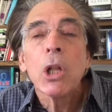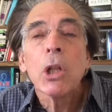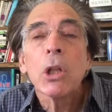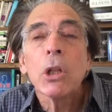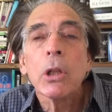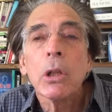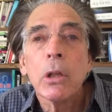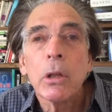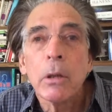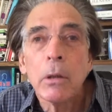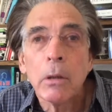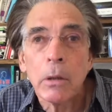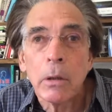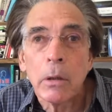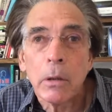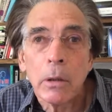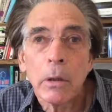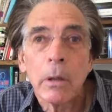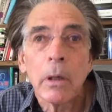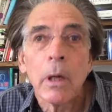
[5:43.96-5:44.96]

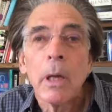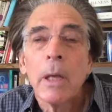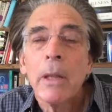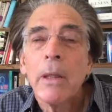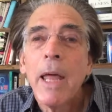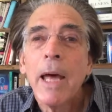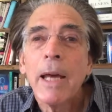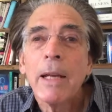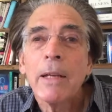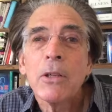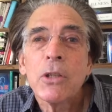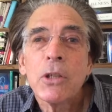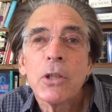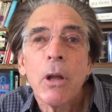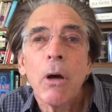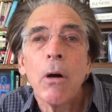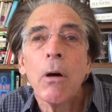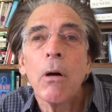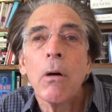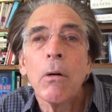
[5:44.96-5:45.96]
learn. That is
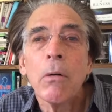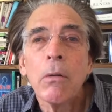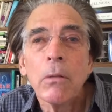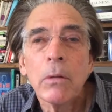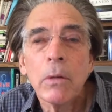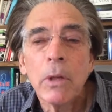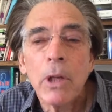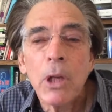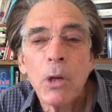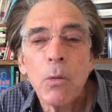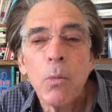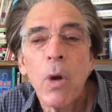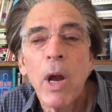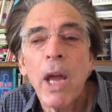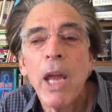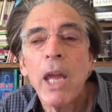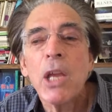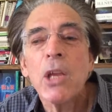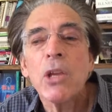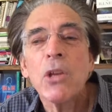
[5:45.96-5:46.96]
the only
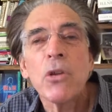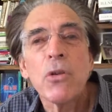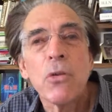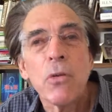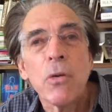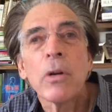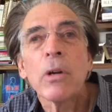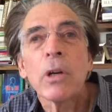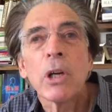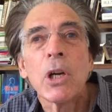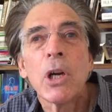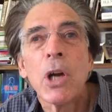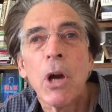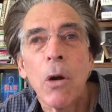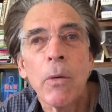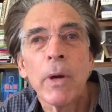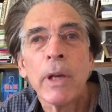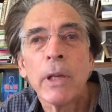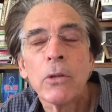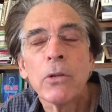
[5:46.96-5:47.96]
way you're
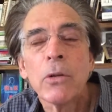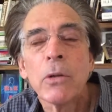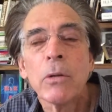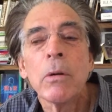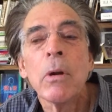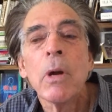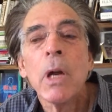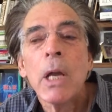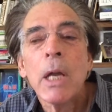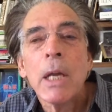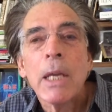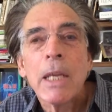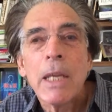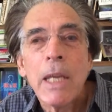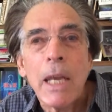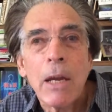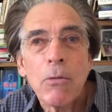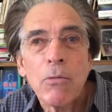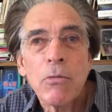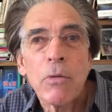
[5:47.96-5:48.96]
going to
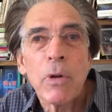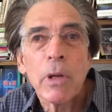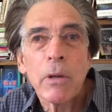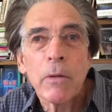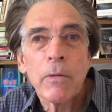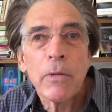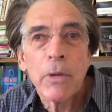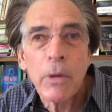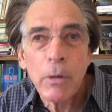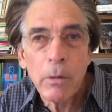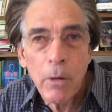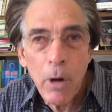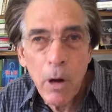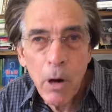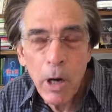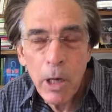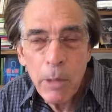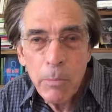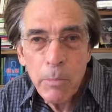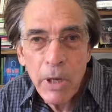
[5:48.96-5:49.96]
get rid of your
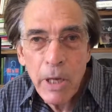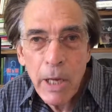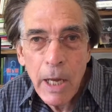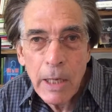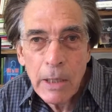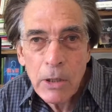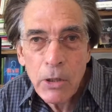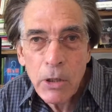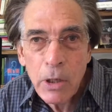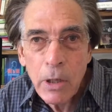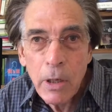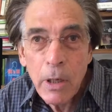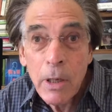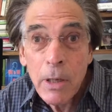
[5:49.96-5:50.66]
IBS.